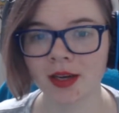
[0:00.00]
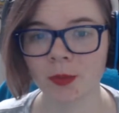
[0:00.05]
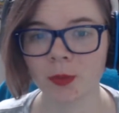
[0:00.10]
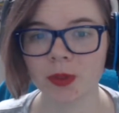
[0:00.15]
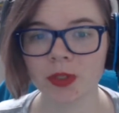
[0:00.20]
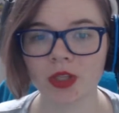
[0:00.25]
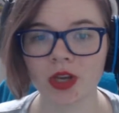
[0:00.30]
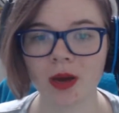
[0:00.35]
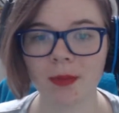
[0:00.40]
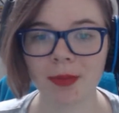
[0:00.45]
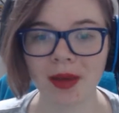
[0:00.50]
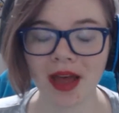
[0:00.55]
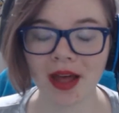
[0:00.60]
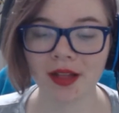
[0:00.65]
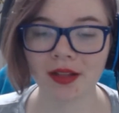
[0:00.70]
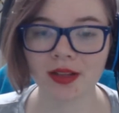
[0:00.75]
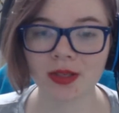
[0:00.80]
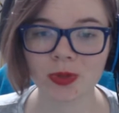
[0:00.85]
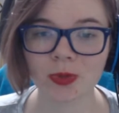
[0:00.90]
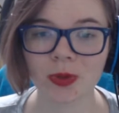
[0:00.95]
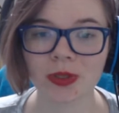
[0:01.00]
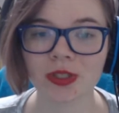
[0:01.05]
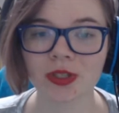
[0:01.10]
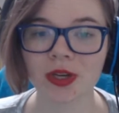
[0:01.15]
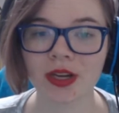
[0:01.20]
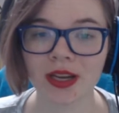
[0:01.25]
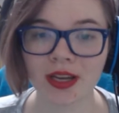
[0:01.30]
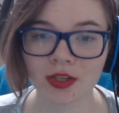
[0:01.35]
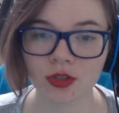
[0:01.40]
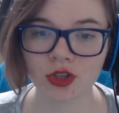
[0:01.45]
We saw a palace, went to
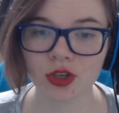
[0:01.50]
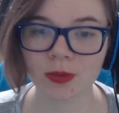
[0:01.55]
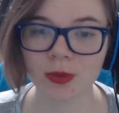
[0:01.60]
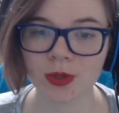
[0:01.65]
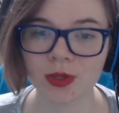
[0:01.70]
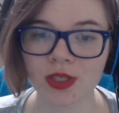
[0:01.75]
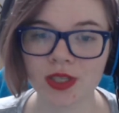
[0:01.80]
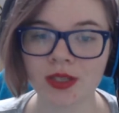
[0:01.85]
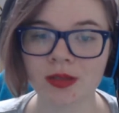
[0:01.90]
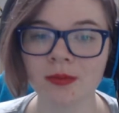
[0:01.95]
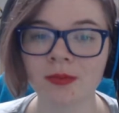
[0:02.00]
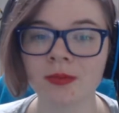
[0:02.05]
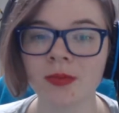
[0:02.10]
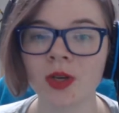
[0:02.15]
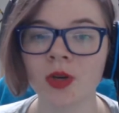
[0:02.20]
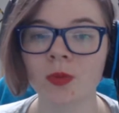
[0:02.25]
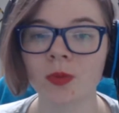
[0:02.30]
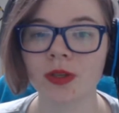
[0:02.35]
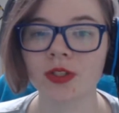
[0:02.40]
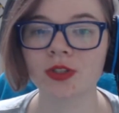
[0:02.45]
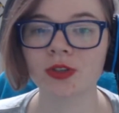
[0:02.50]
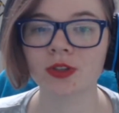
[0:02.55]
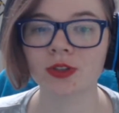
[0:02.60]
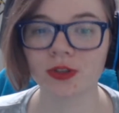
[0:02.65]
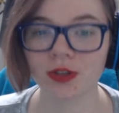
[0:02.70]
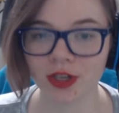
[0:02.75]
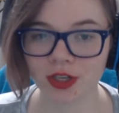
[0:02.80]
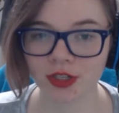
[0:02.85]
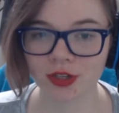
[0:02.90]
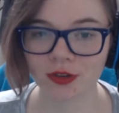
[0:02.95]
a history museum, went to a
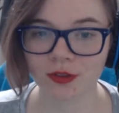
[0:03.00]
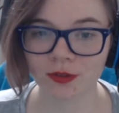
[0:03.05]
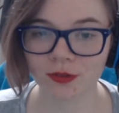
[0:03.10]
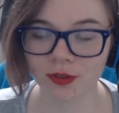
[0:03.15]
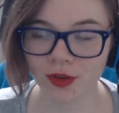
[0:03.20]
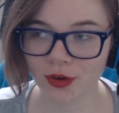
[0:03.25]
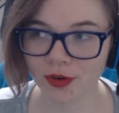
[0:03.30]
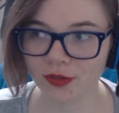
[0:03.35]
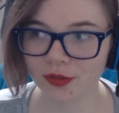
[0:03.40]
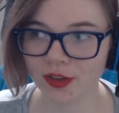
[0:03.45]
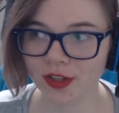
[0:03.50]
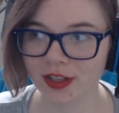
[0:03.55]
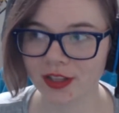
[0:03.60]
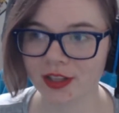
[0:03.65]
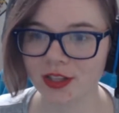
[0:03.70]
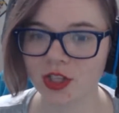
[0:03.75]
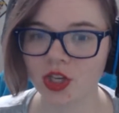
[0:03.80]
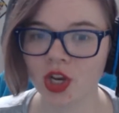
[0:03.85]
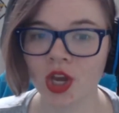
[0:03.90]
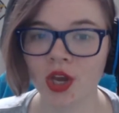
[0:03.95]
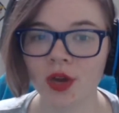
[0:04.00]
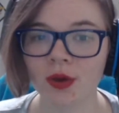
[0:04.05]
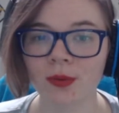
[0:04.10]
traditional folk village.